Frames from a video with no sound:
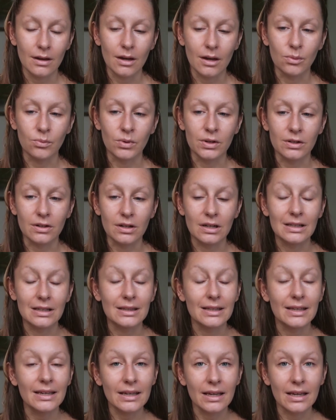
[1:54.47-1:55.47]
And when you're
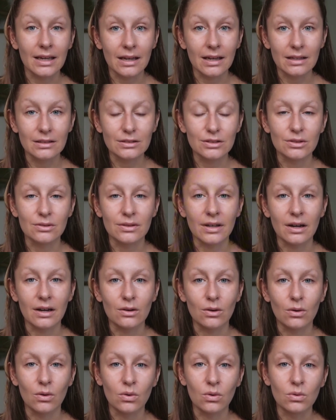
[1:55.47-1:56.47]
clinging to
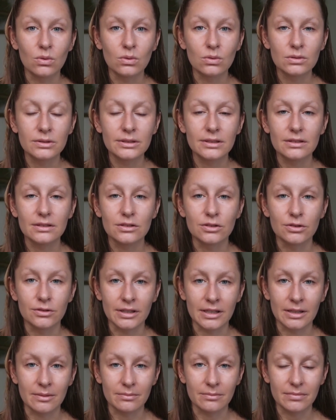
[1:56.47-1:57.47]
that old
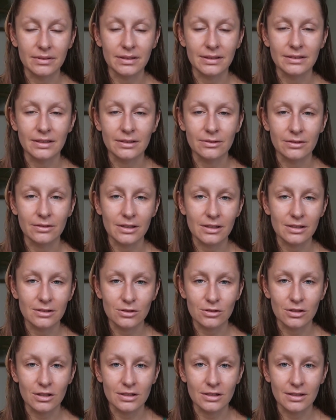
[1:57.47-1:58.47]
dream, please ignore the
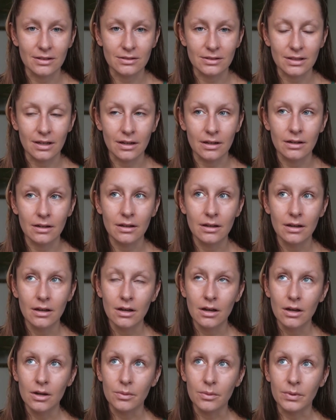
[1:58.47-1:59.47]
construction outside.
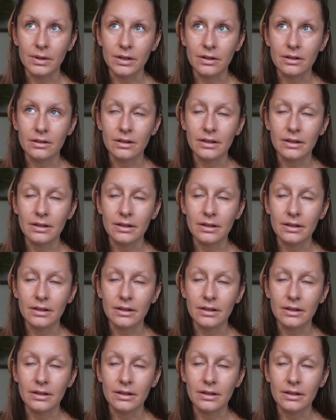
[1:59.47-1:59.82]
When you're